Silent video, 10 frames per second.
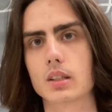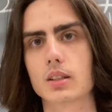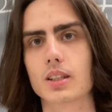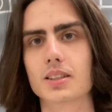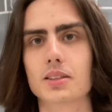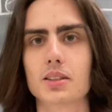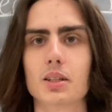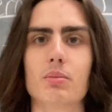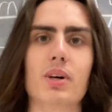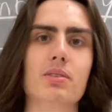that I did
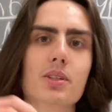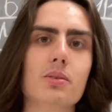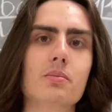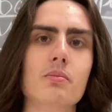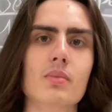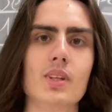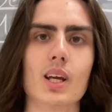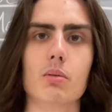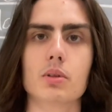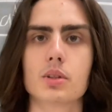in my video. I
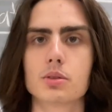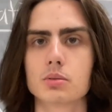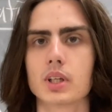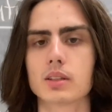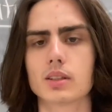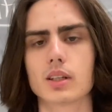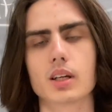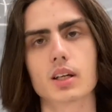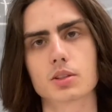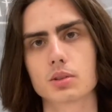will not do that, and I
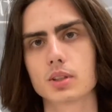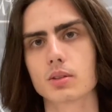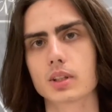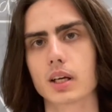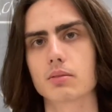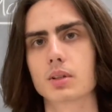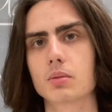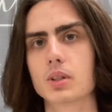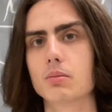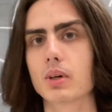actually don't have them
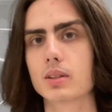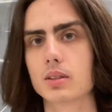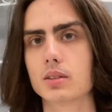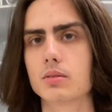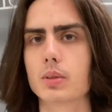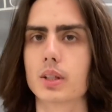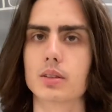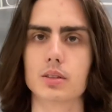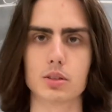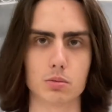in mind, and
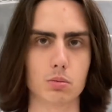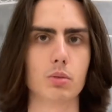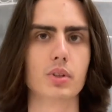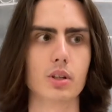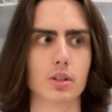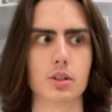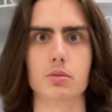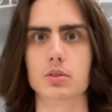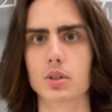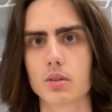it will be a lot of
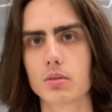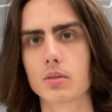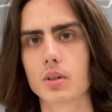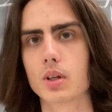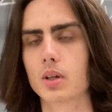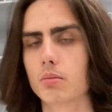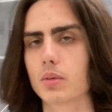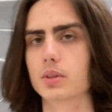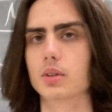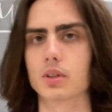stuff,
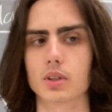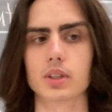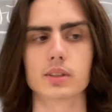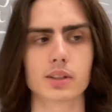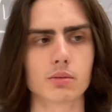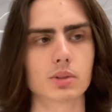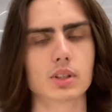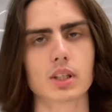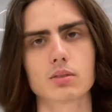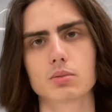but connecting with
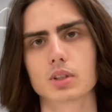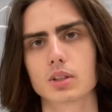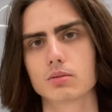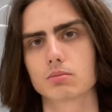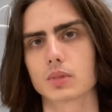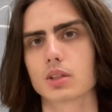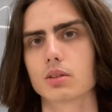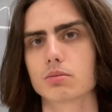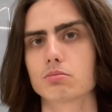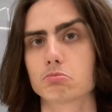that, we can kind of
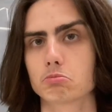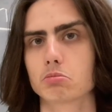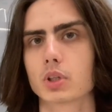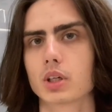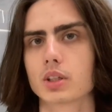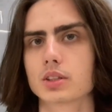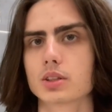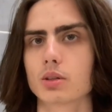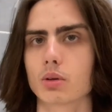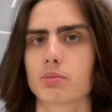see
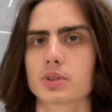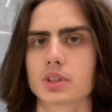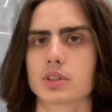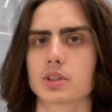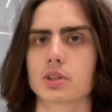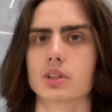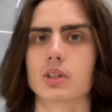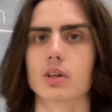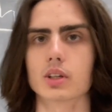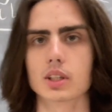the representation and
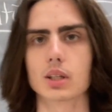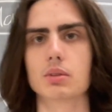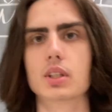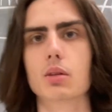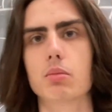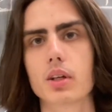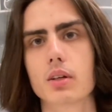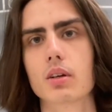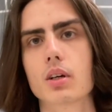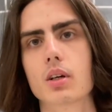archetype they can play
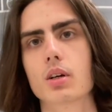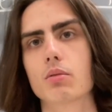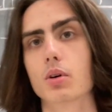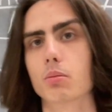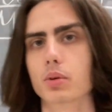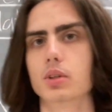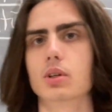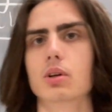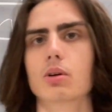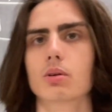for a
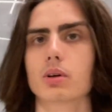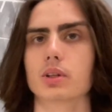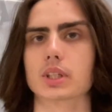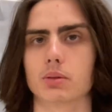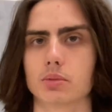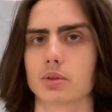particular type.